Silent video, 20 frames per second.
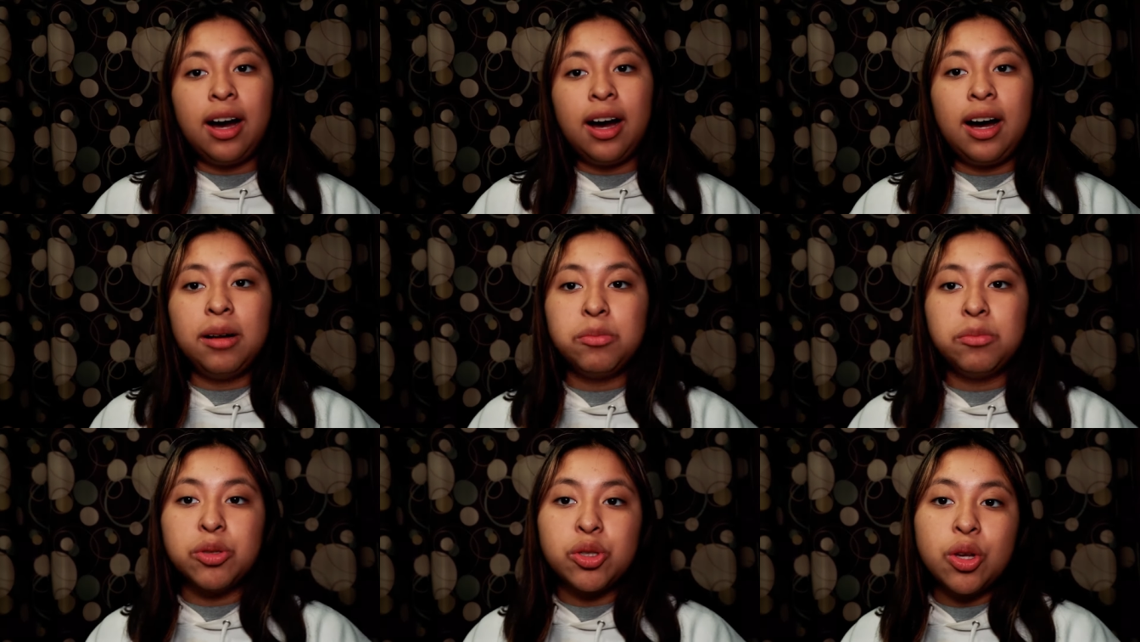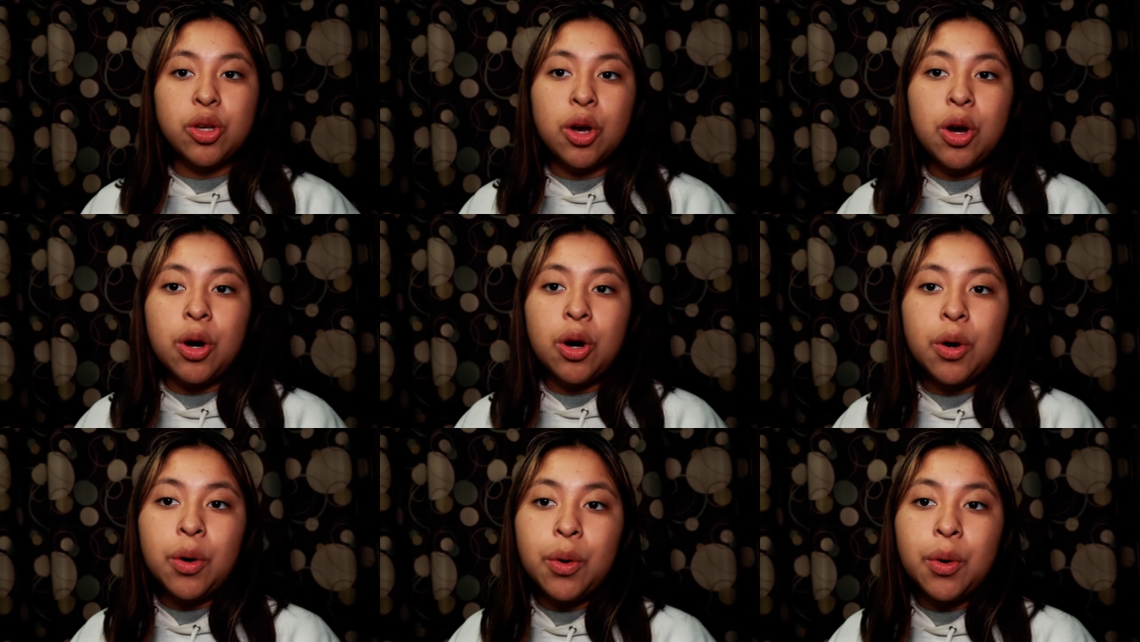Um,
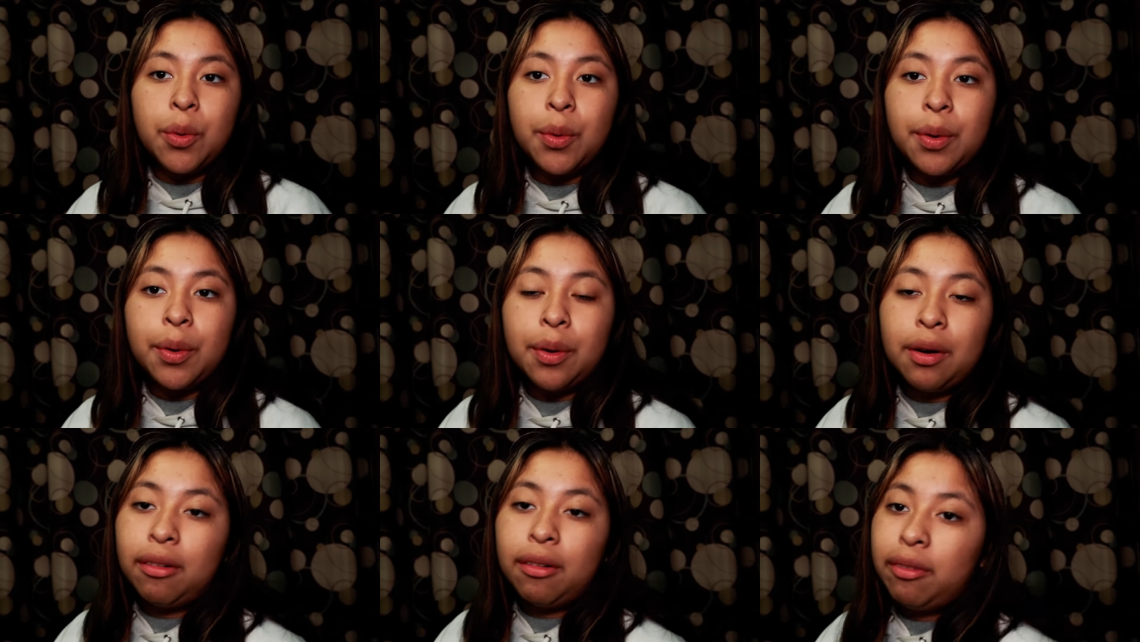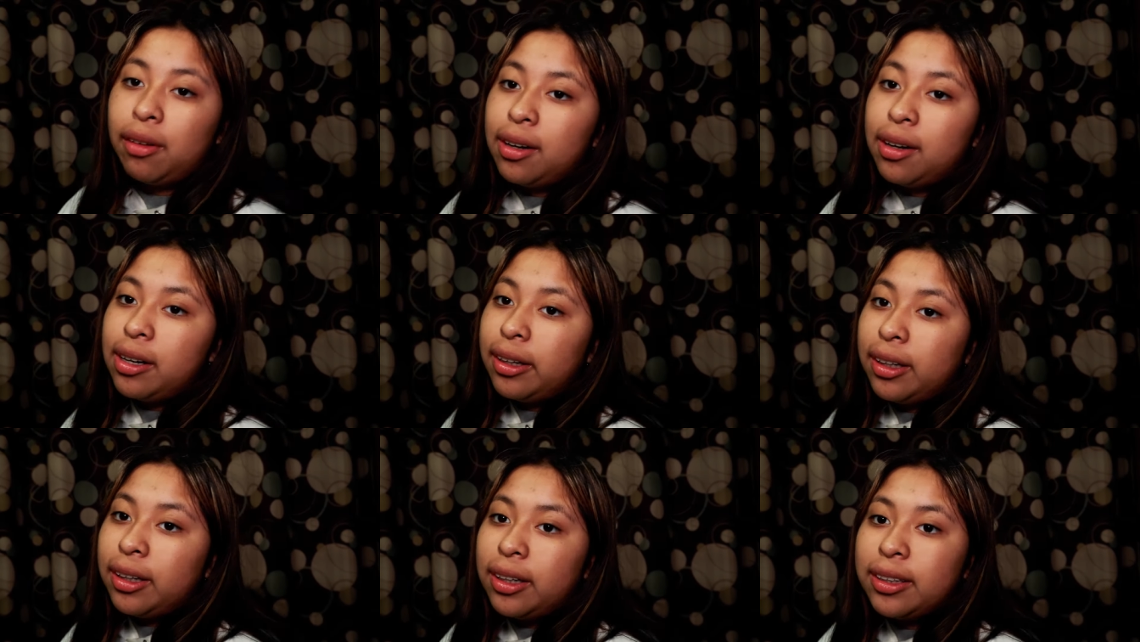so,
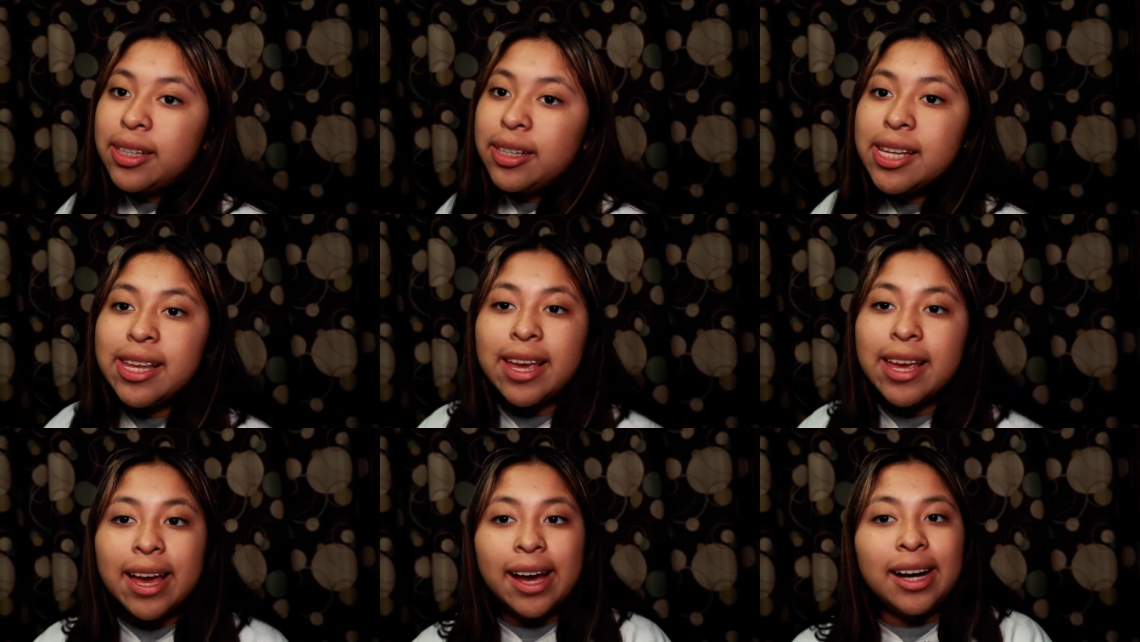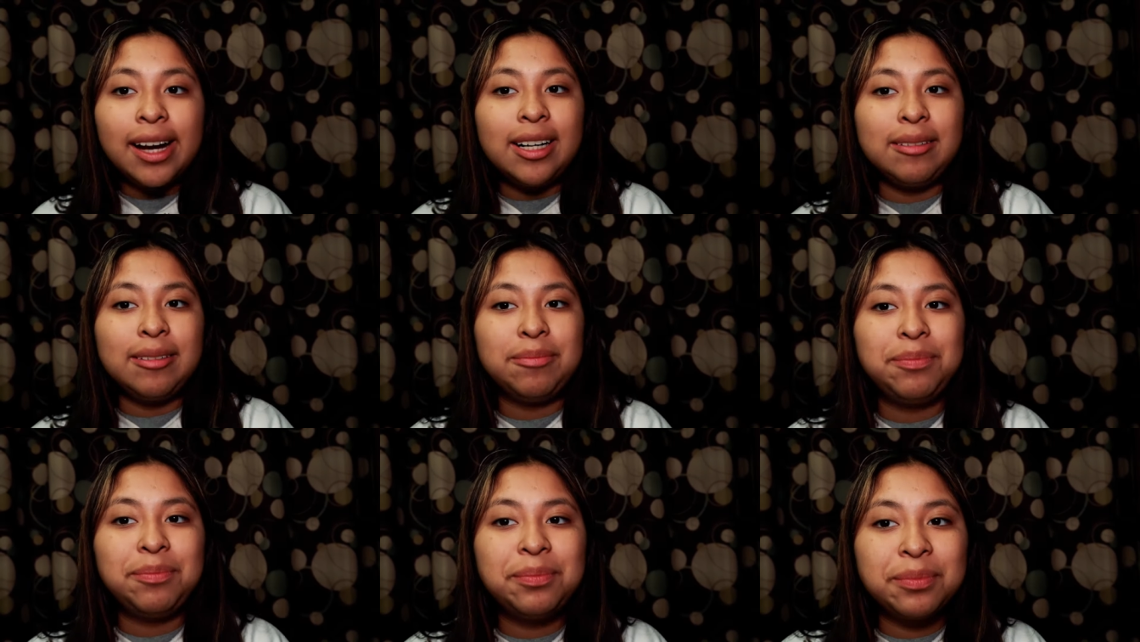
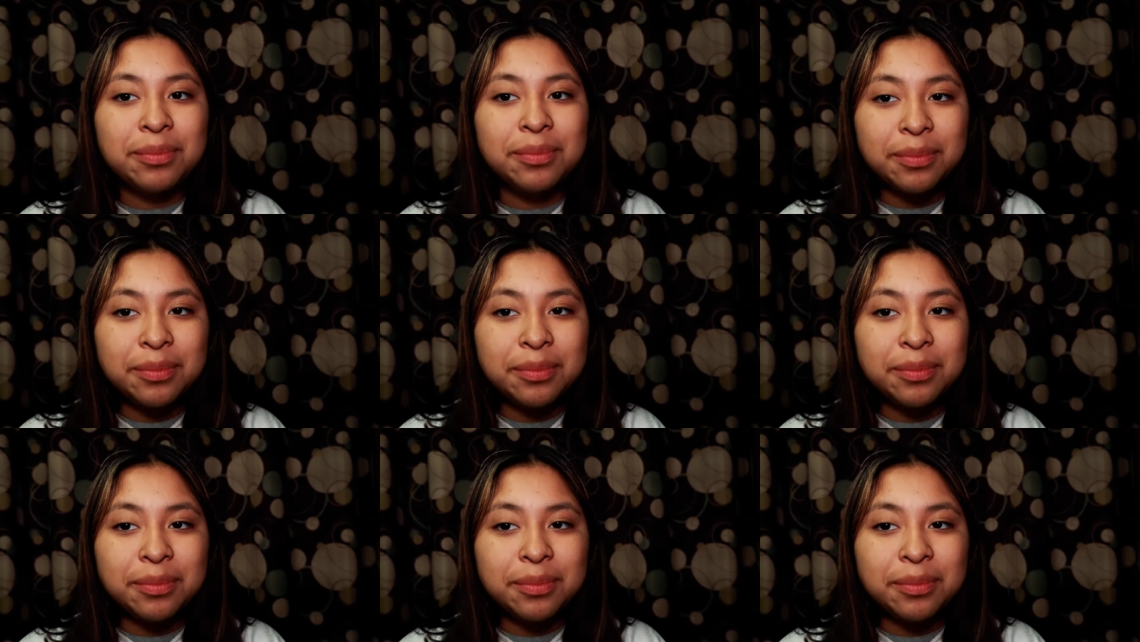yeah.